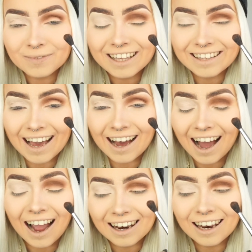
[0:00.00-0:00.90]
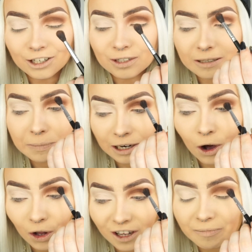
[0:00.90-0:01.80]
Yeah, I literally spent
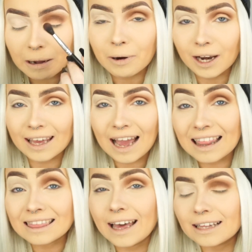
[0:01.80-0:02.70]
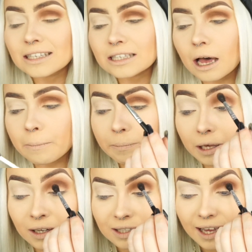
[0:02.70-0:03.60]
all of my money and then some
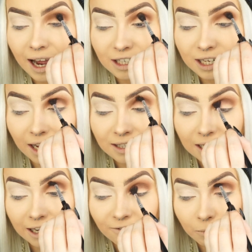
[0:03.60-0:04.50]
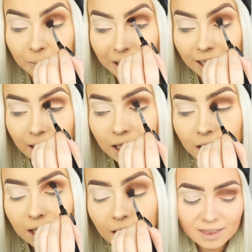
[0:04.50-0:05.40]
because I actually had to lift more money.
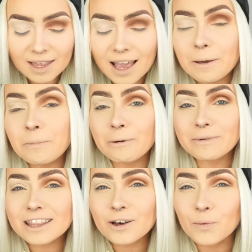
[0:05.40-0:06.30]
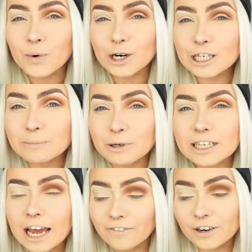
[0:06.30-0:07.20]
It put me in the worst mood
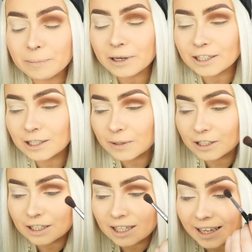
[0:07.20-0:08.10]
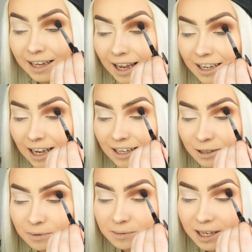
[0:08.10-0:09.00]
ever because it was just like, I
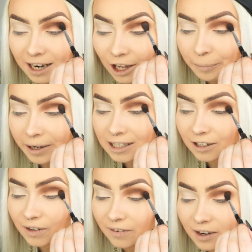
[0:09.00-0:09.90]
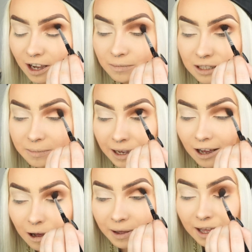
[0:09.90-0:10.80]
sometimes can't help myself whenever it comes to
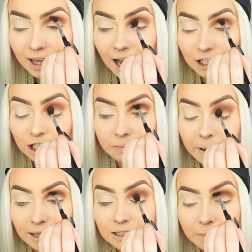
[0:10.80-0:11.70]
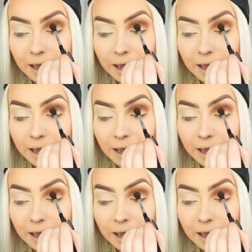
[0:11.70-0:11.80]
makeup. I just spend.